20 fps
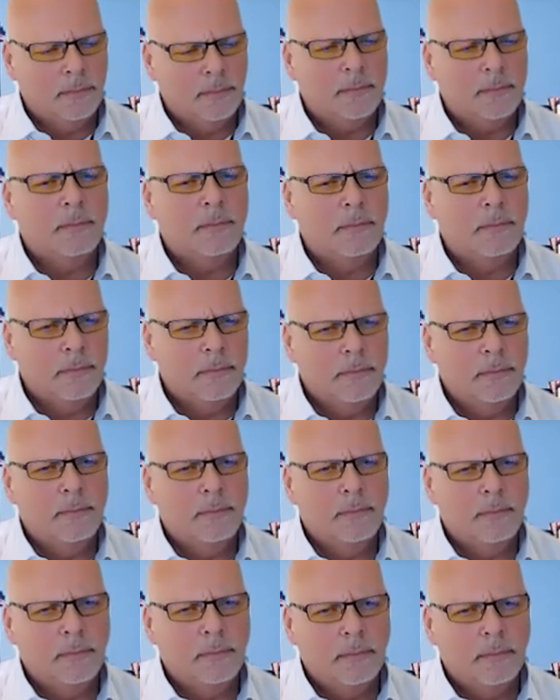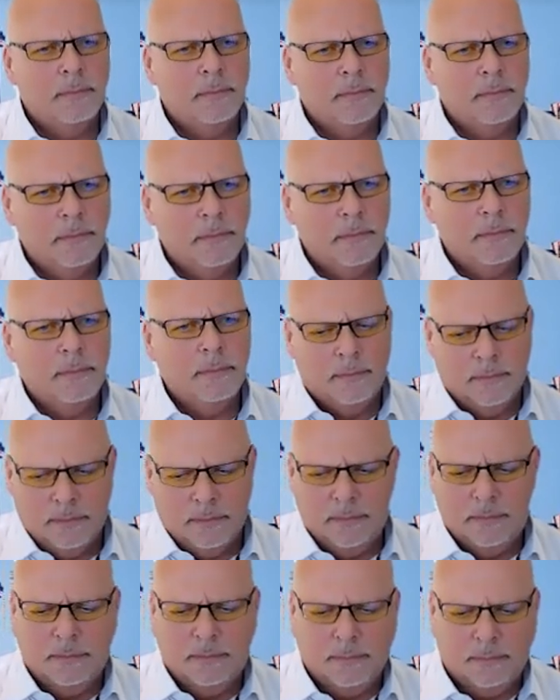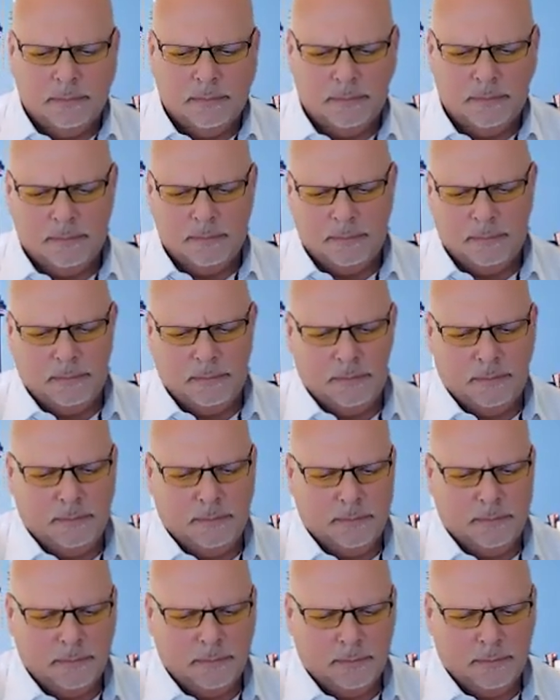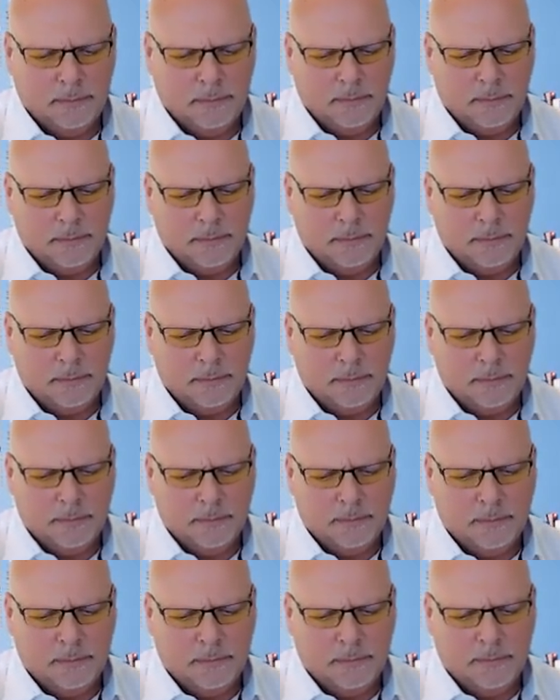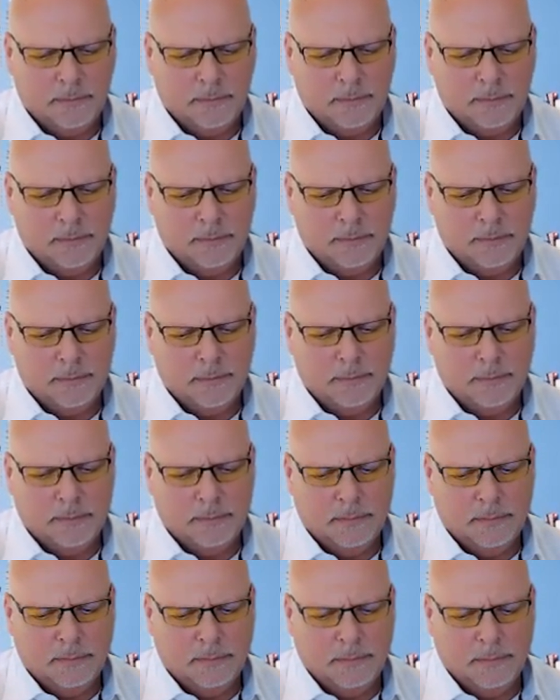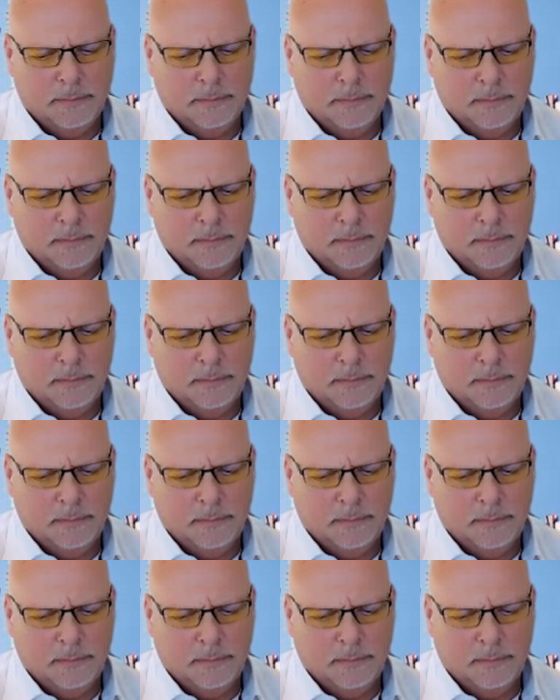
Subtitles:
The person shown says nothing.